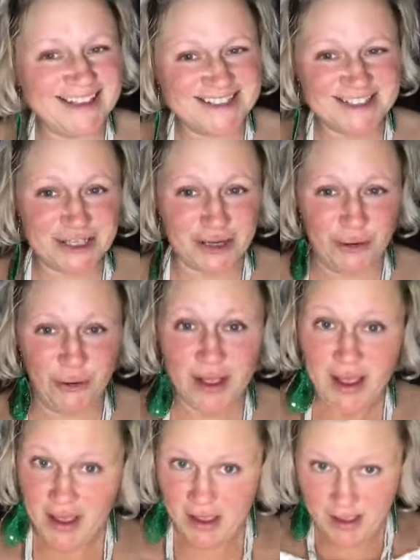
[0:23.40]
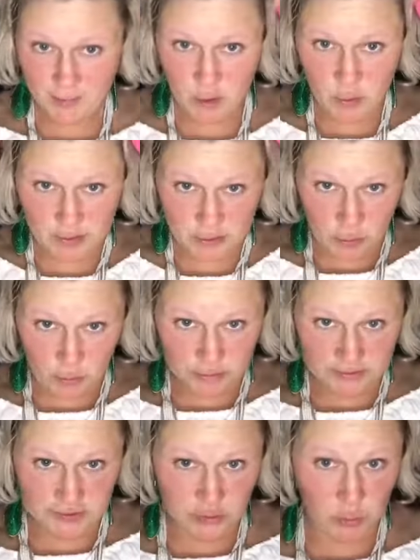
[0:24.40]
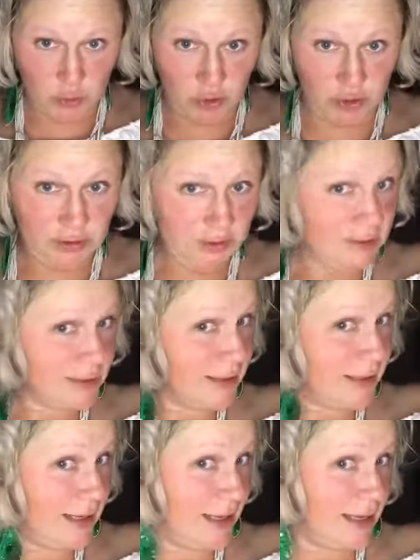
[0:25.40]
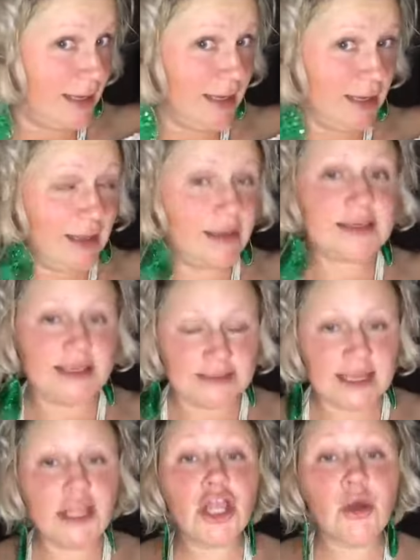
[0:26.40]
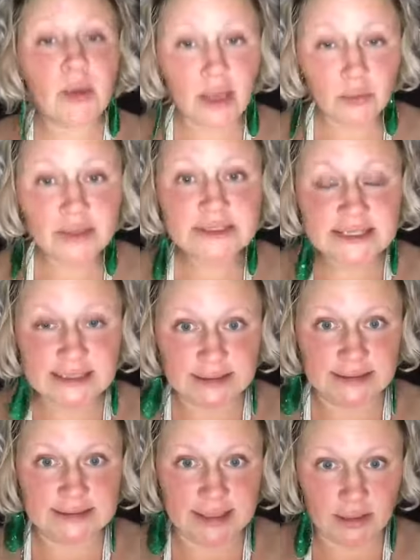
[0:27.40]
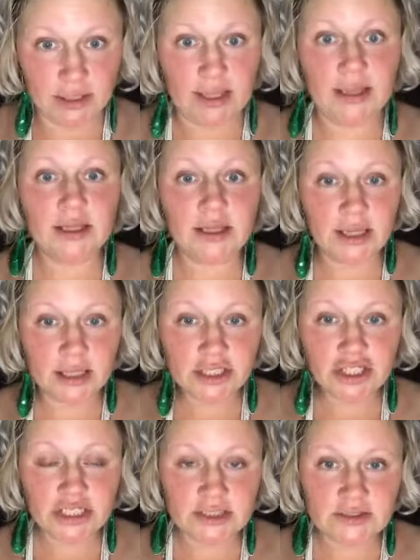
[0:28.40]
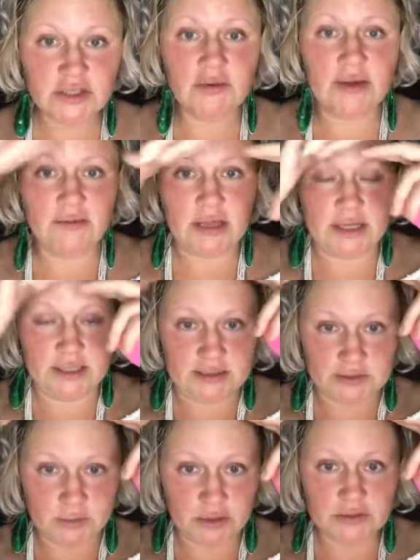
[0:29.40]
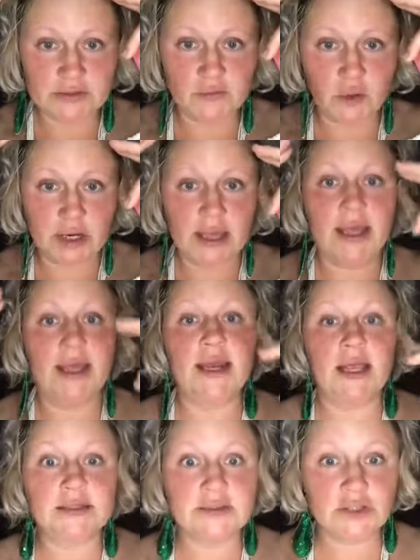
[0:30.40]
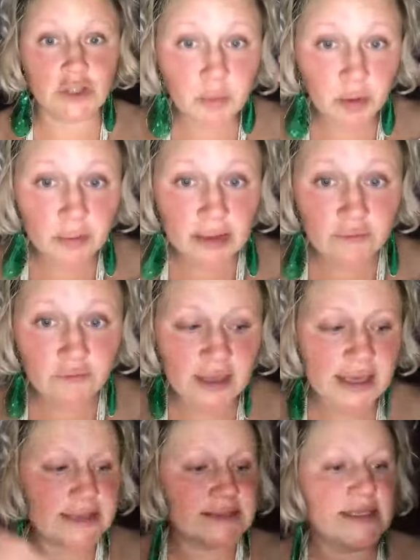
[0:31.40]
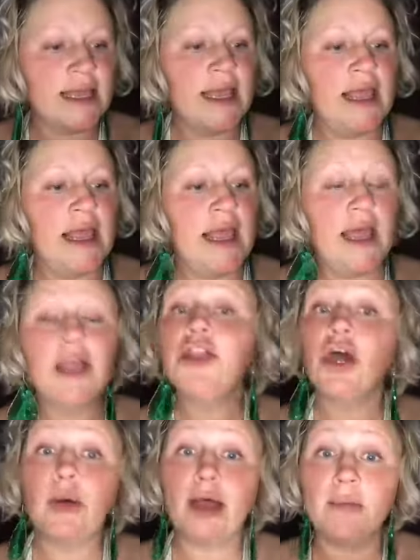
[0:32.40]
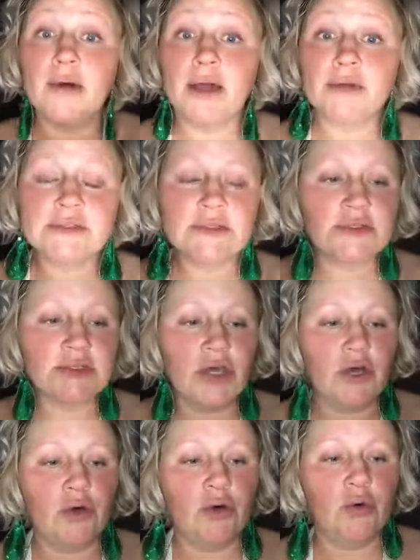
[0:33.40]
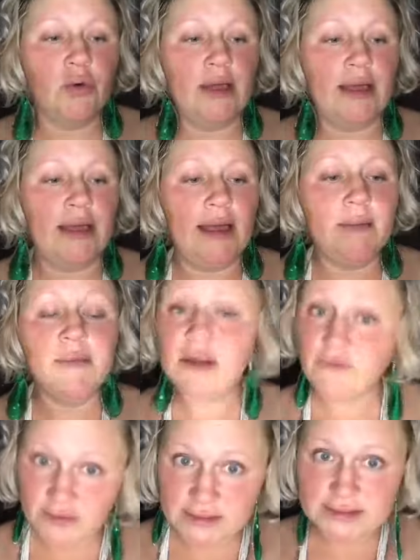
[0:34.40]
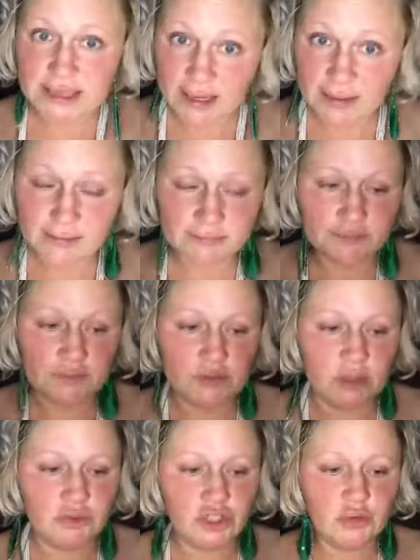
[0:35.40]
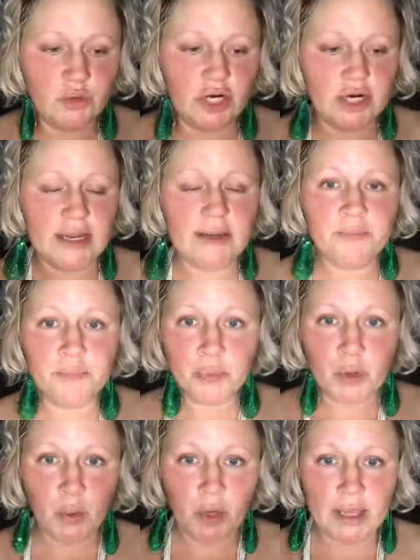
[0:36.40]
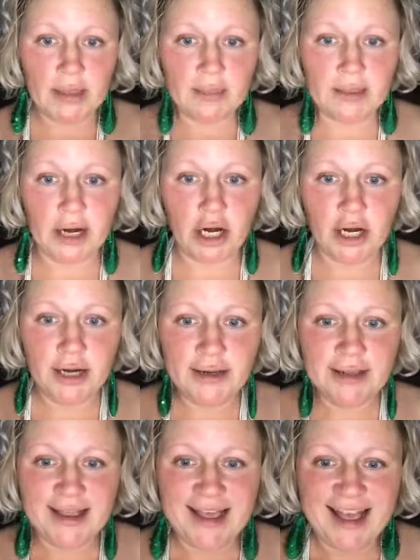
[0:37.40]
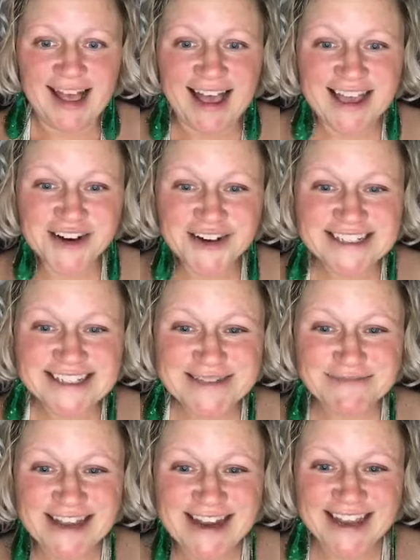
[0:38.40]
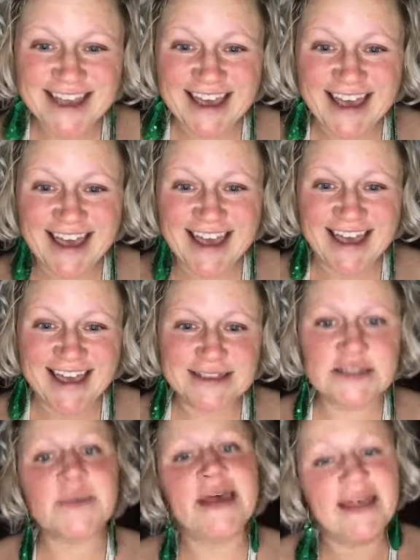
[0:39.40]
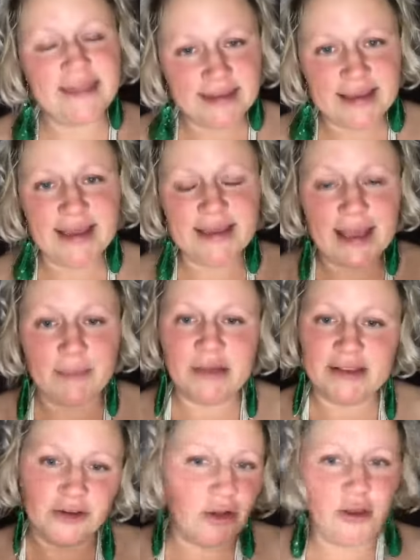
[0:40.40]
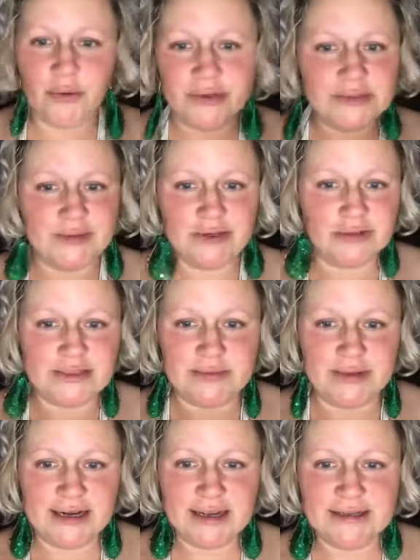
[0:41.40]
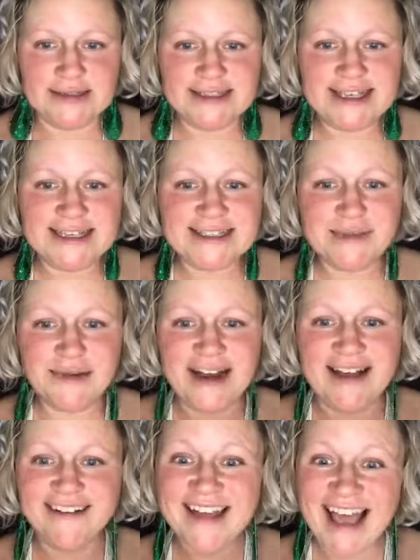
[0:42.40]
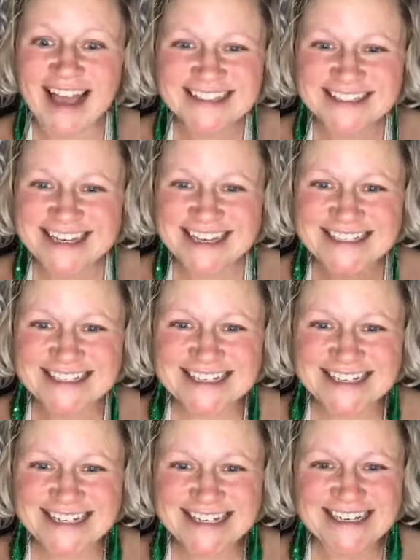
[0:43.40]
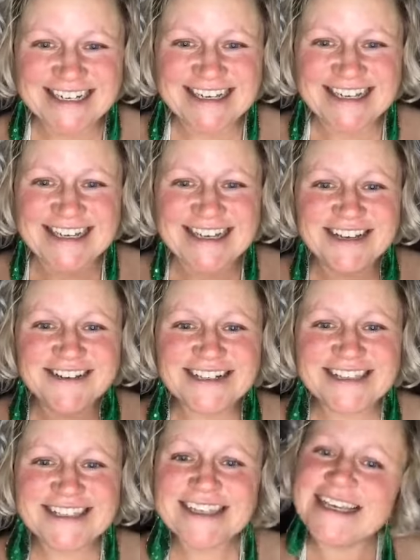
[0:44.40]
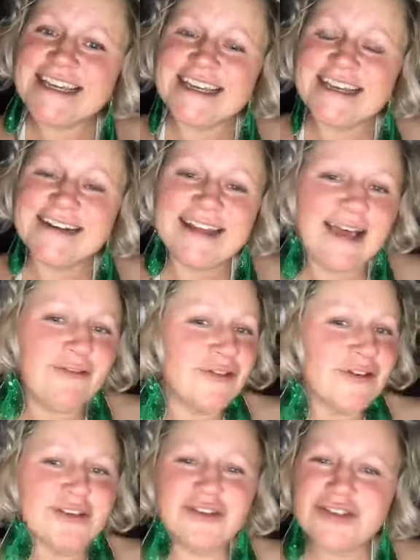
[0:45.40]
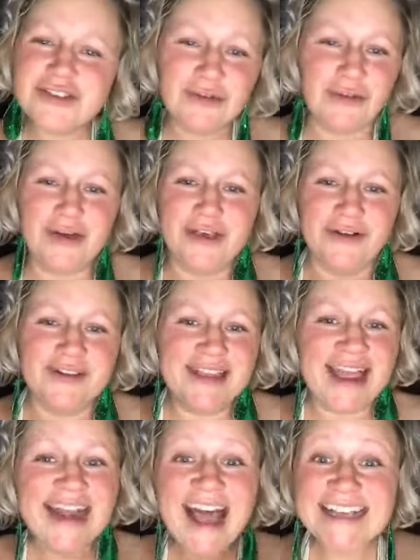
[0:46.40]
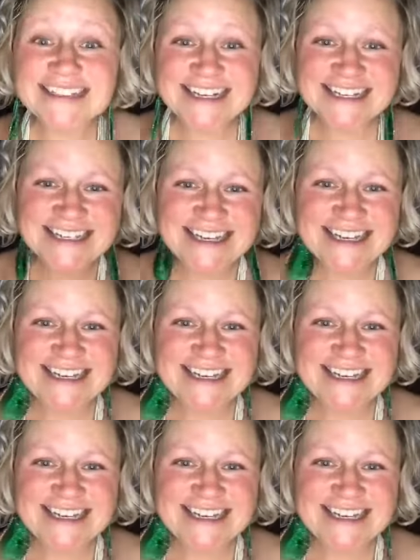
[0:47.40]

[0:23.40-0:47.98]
So I'm going old school, and I know how ridiculous I look. I look like a shih tzu. I've got an exposed forehead, a super red face, and no eyebrows. So I'm going to fix that. Don't you worry. We're getting there. Hi, Christy Minica Smith. Yeah. But you'll always be Christy Minica. Stacy Brown. Hi, Stacy. Christine. You're so loyal. And hi, Sandy.